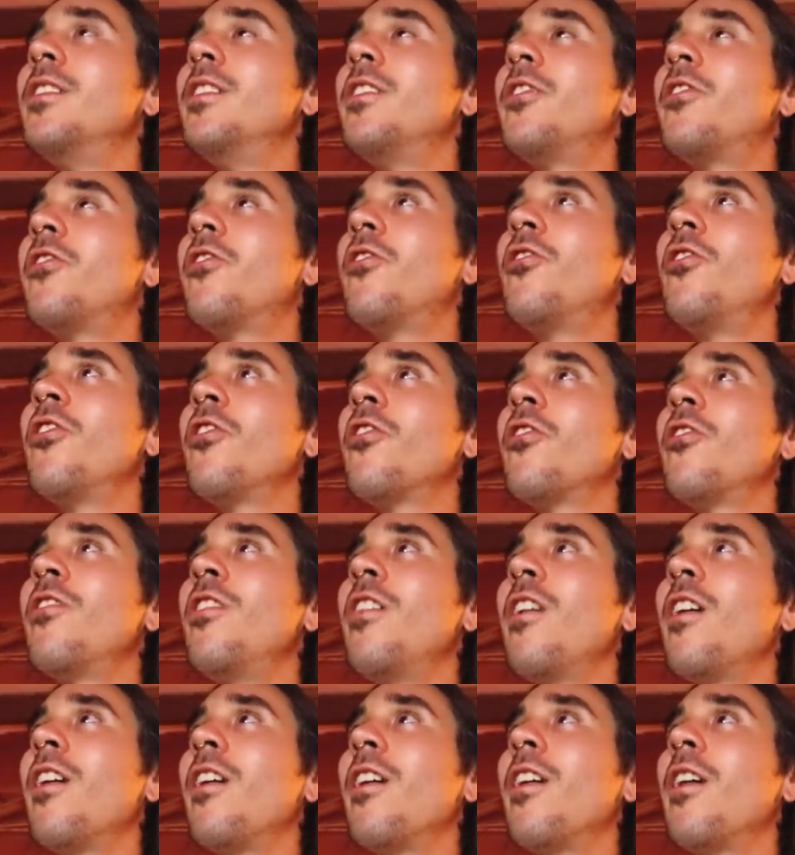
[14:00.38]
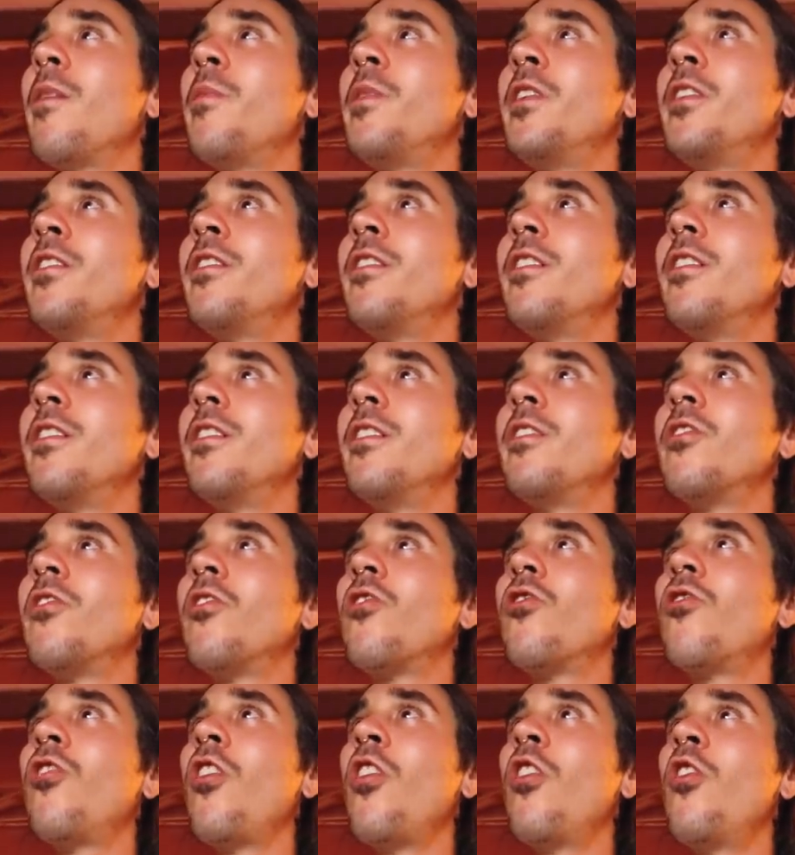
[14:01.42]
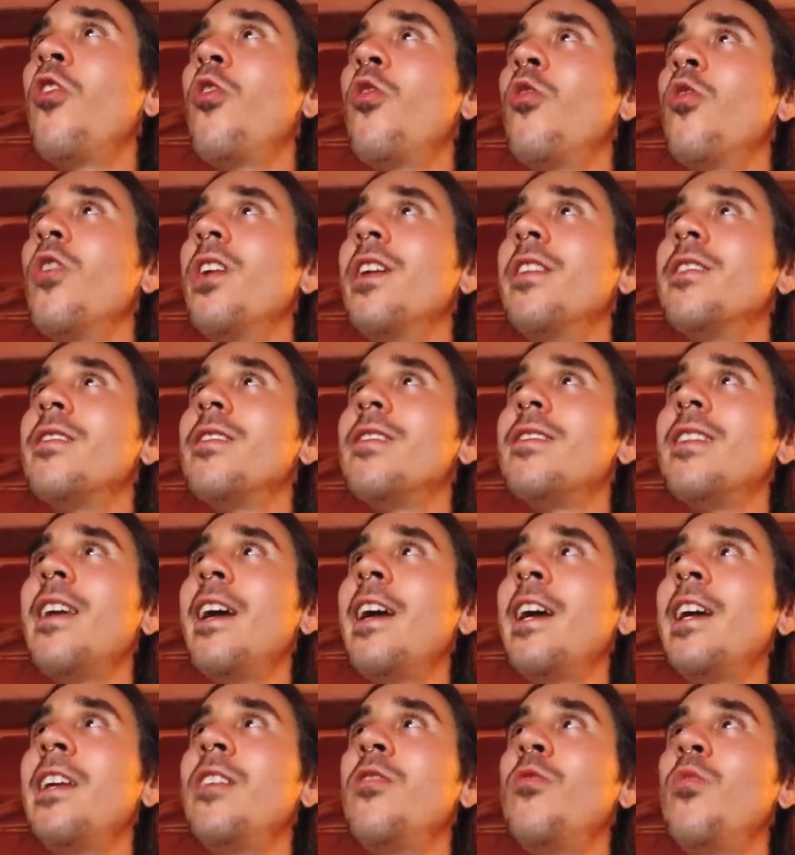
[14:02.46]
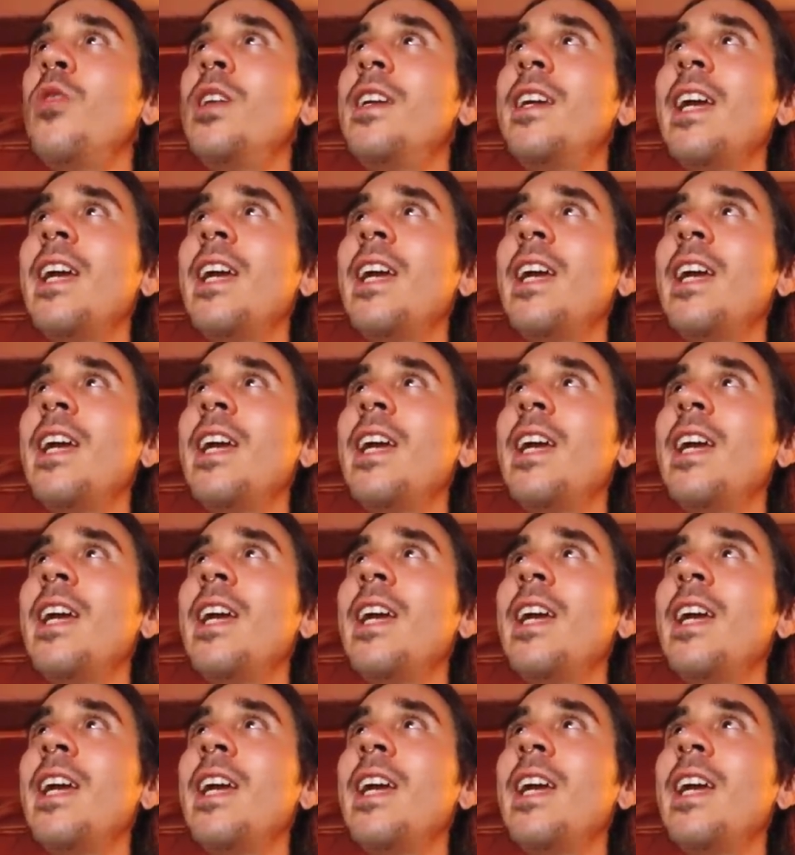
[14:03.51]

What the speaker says: it's just, yeah, I mean, it's so insane we